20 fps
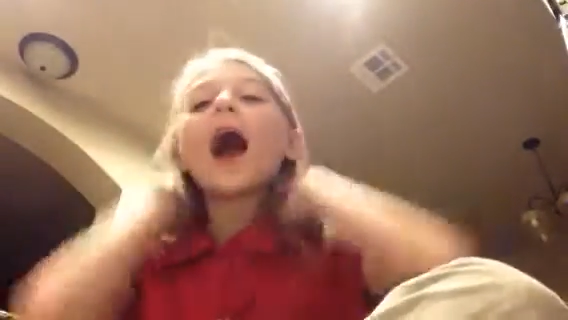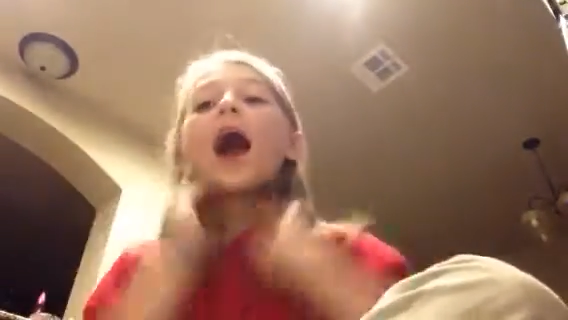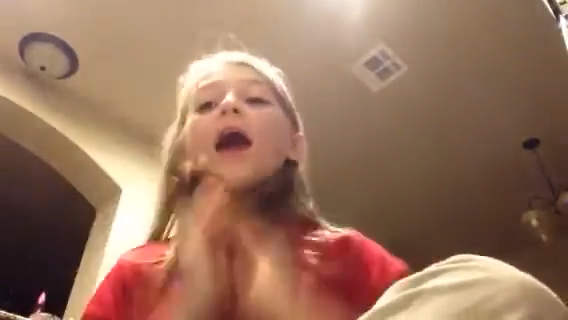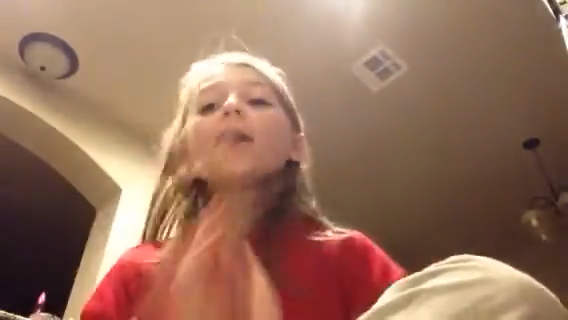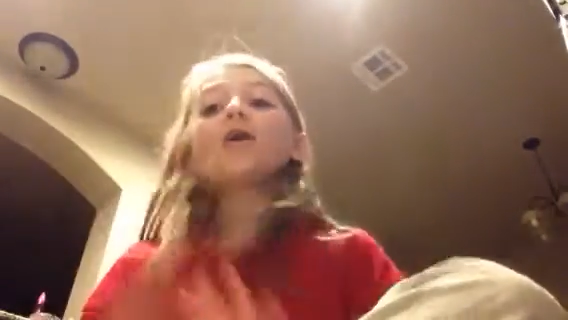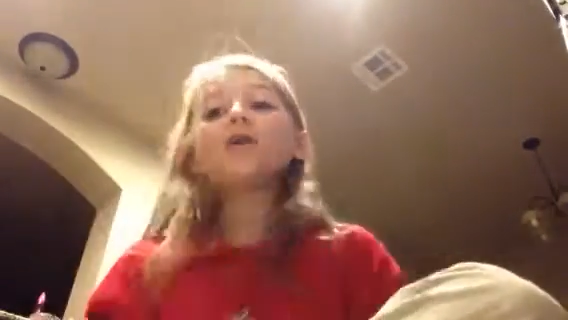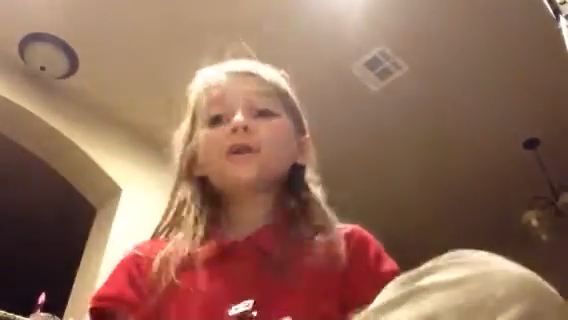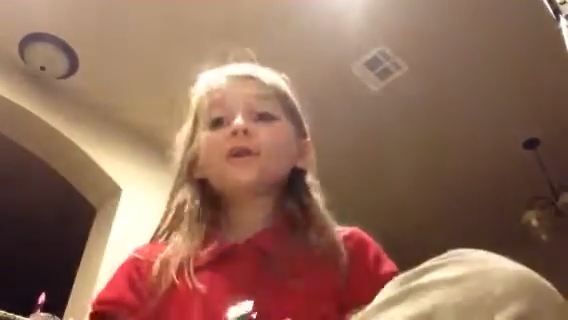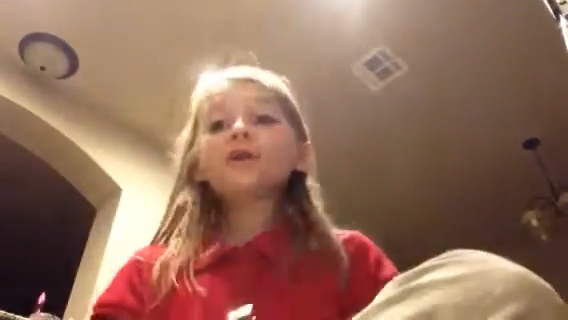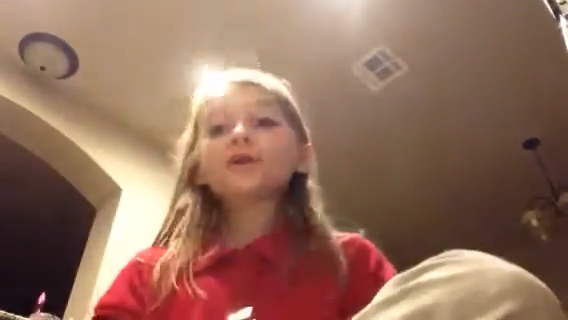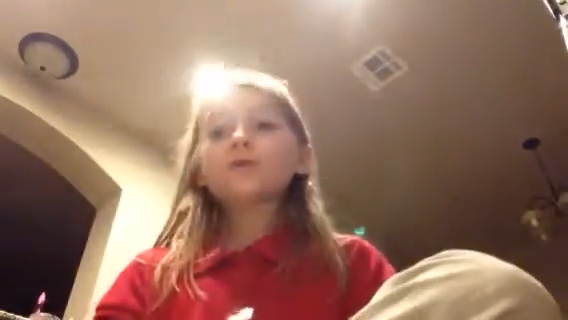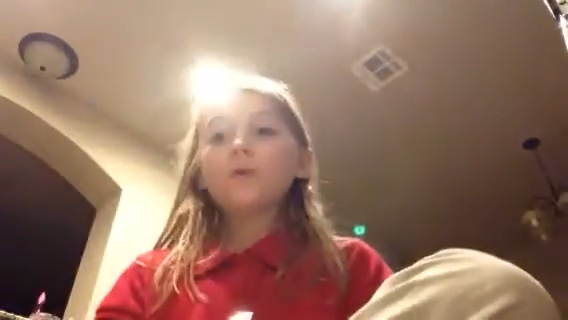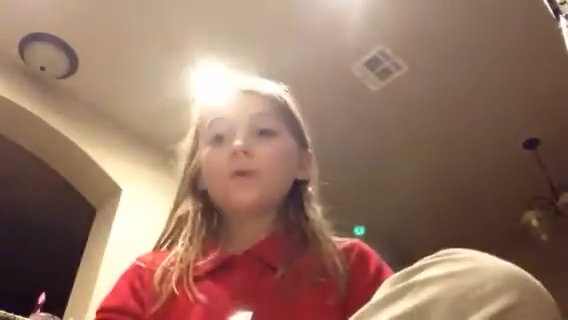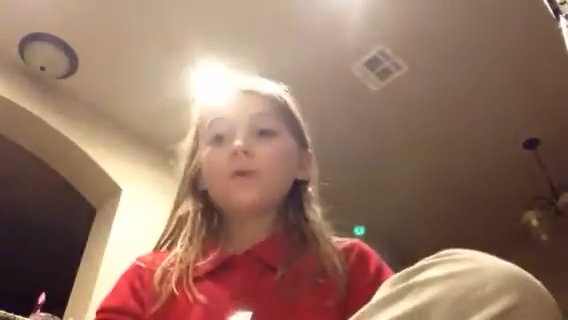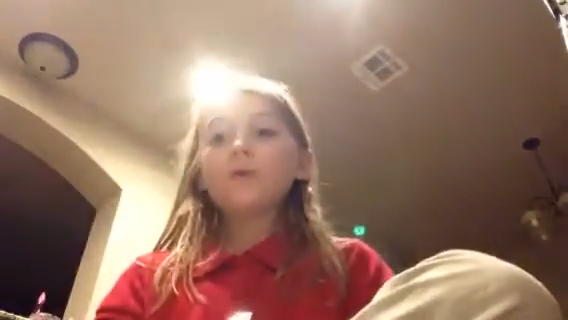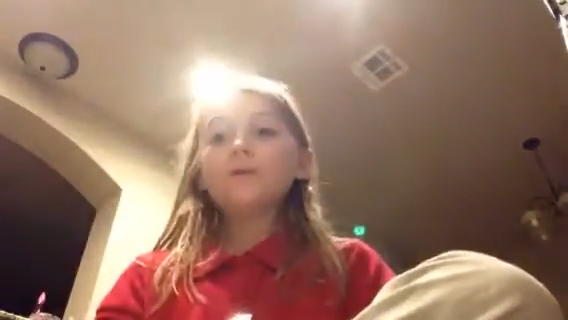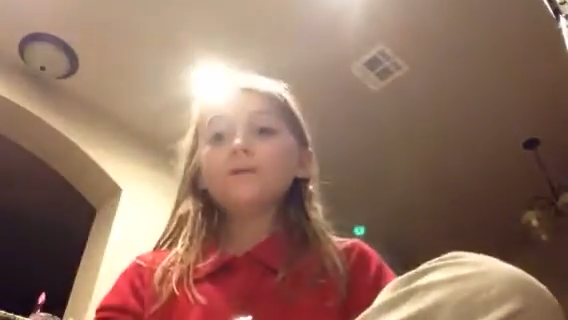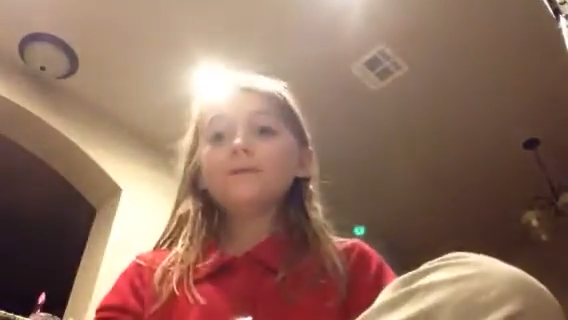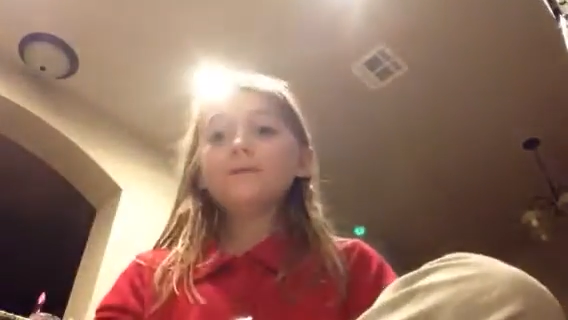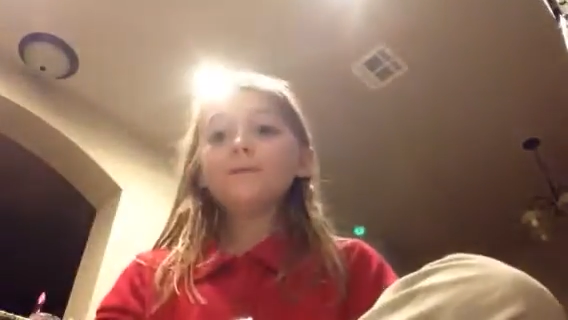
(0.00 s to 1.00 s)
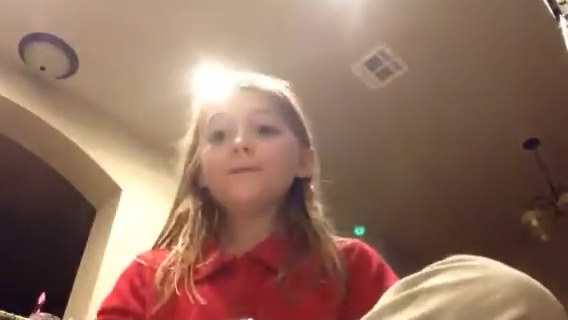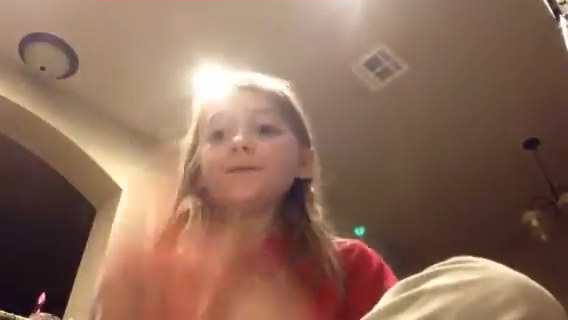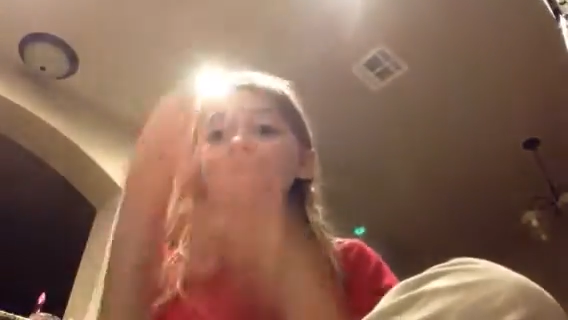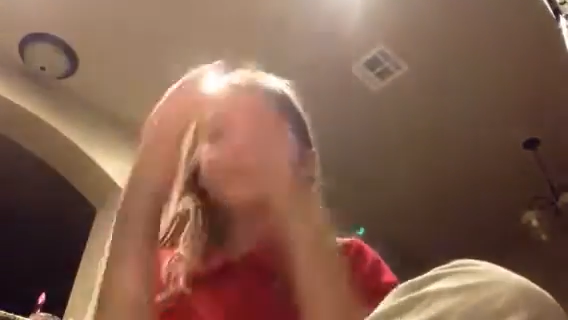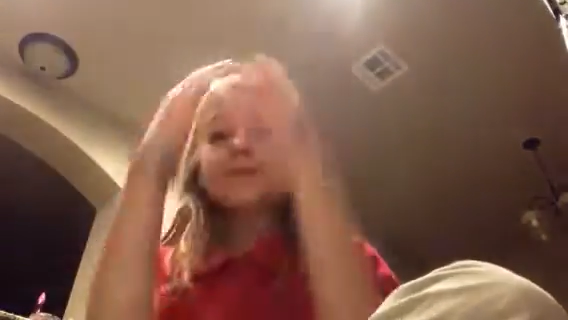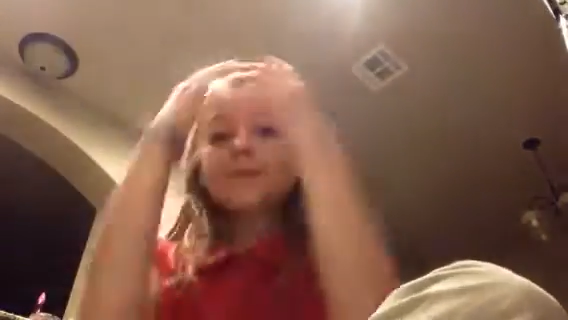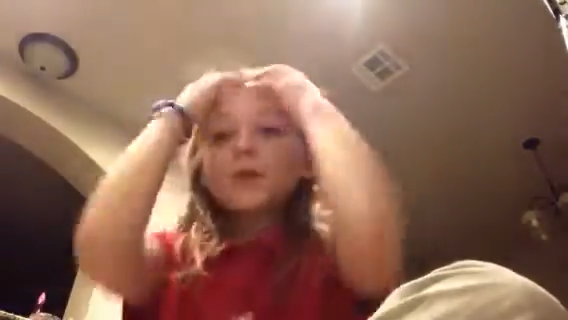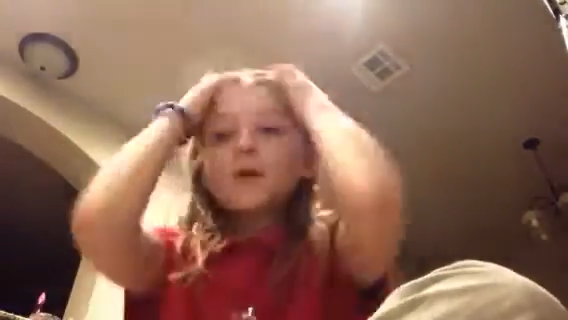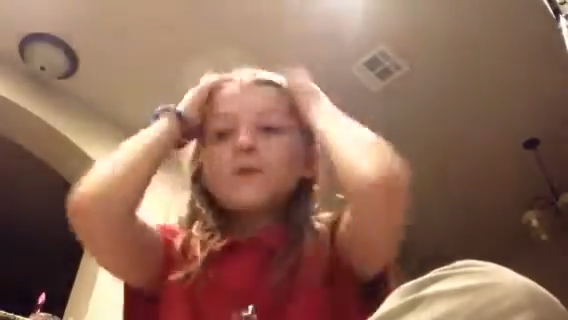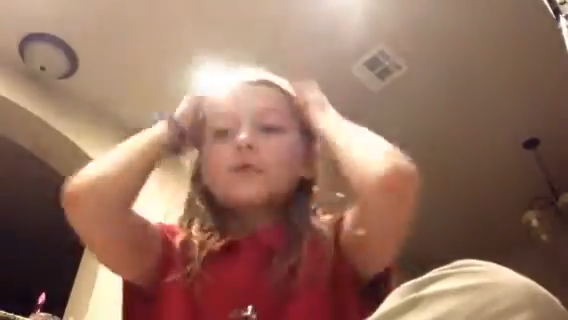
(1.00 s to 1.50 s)
I go to school,
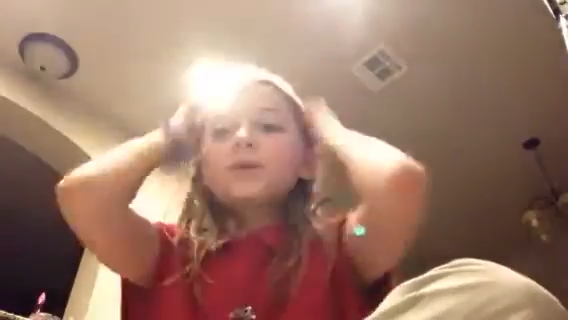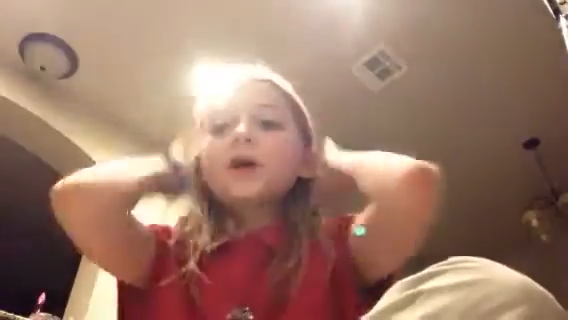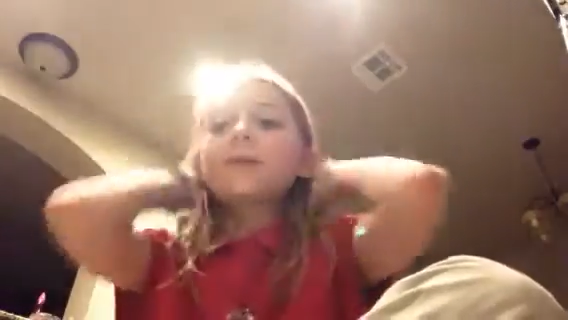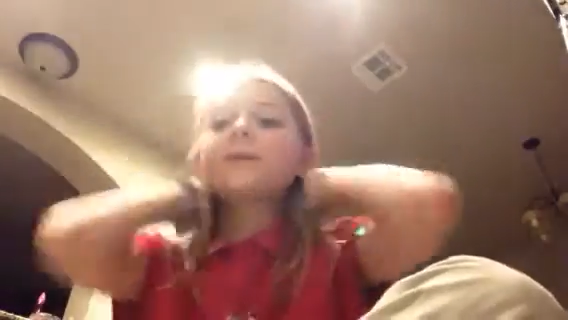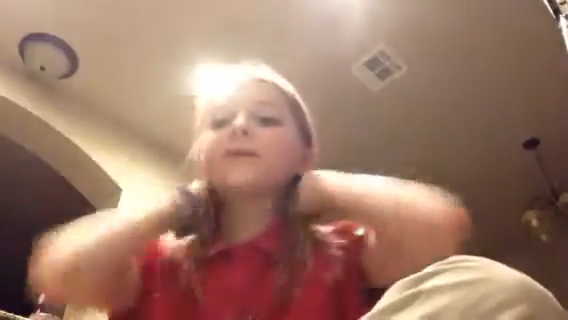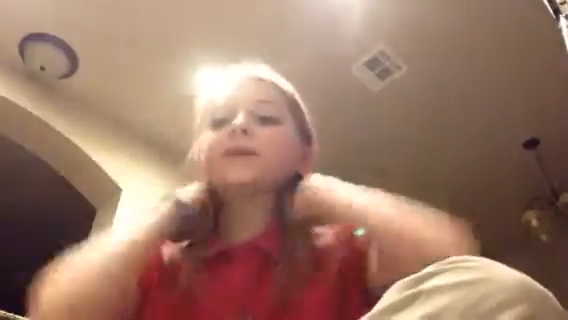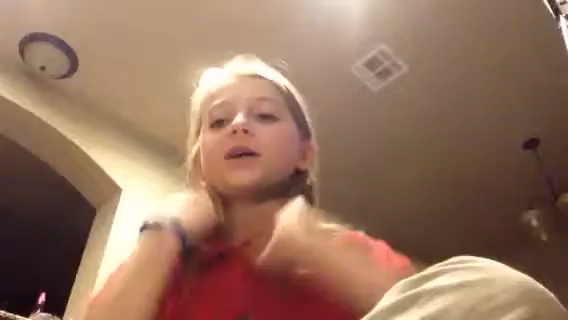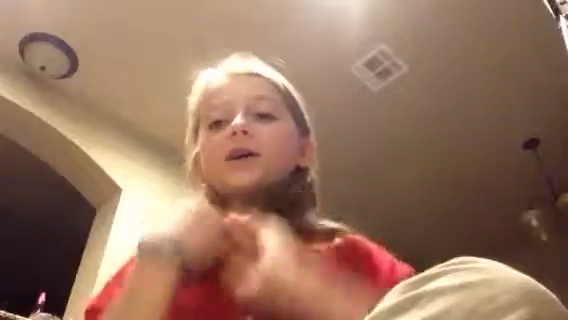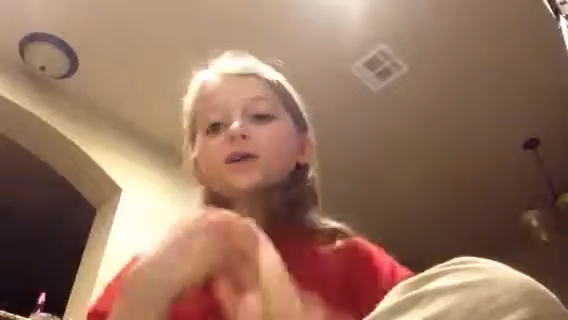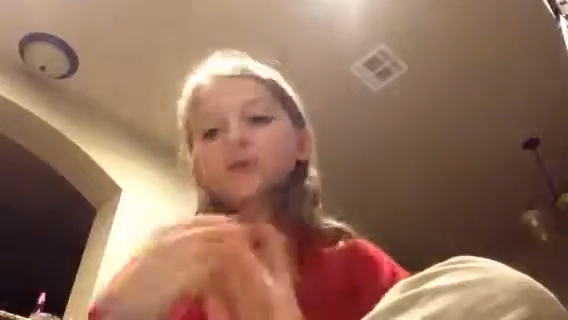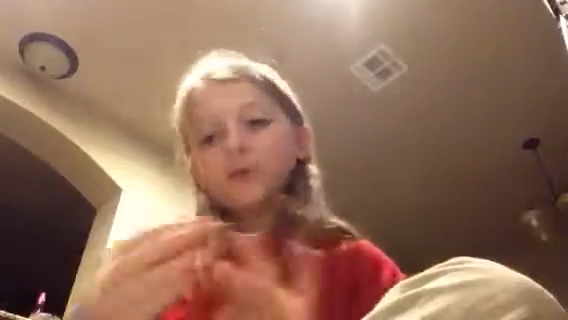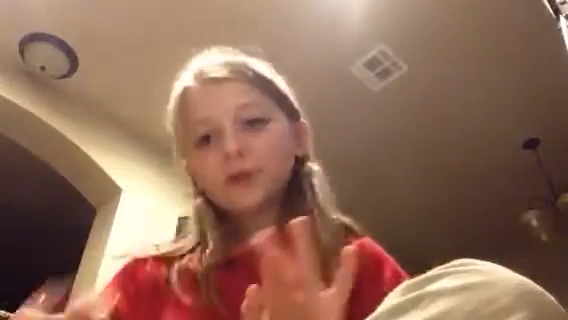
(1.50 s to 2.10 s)
which I'm gonna tell